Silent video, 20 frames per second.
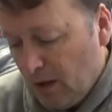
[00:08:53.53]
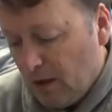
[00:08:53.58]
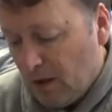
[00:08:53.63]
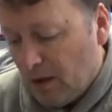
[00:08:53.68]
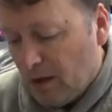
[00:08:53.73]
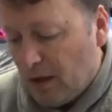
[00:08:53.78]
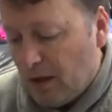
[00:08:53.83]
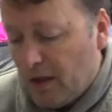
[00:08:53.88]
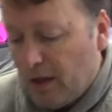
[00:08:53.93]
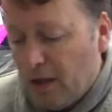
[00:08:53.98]

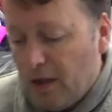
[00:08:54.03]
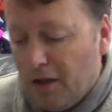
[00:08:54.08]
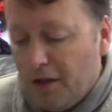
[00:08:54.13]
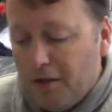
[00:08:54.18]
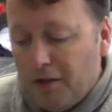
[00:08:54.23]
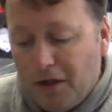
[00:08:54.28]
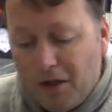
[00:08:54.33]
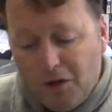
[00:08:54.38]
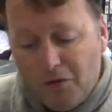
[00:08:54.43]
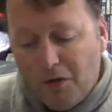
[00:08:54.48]

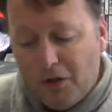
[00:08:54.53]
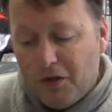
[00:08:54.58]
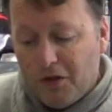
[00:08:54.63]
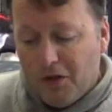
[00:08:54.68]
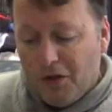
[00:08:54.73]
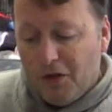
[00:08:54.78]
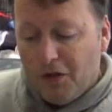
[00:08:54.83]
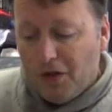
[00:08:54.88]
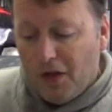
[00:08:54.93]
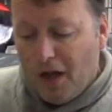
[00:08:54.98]
Next question
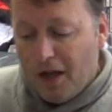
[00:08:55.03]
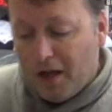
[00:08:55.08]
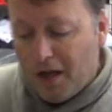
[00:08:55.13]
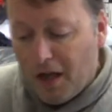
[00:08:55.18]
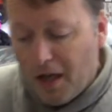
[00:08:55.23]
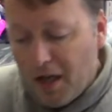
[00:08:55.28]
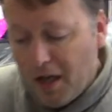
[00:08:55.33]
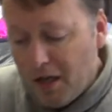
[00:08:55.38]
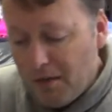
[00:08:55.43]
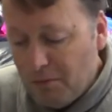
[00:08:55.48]
is, a
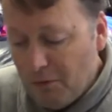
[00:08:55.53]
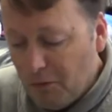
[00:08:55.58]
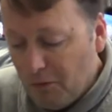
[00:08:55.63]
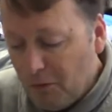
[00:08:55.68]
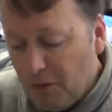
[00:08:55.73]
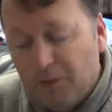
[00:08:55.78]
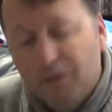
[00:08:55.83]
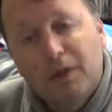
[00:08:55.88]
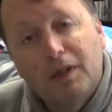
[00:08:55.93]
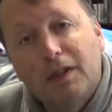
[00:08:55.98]
game
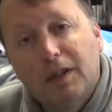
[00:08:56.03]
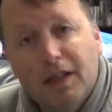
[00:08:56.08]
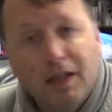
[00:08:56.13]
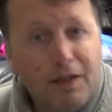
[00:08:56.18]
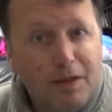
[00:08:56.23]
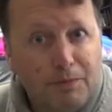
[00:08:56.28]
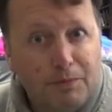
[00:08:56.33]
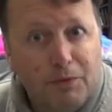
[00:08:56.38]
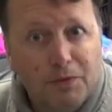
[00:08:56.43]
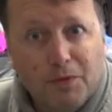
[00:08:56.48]
with
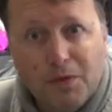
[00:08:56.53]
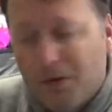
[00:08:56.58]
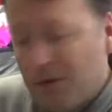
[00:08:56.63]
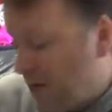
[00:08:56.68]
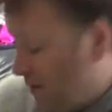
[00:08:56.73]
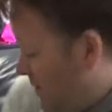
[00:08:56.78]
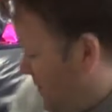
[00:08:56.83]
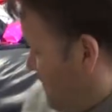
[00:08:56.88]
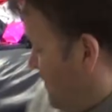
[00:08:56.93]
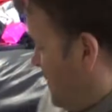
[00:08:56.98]

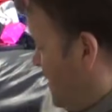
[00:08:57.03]
collectibles.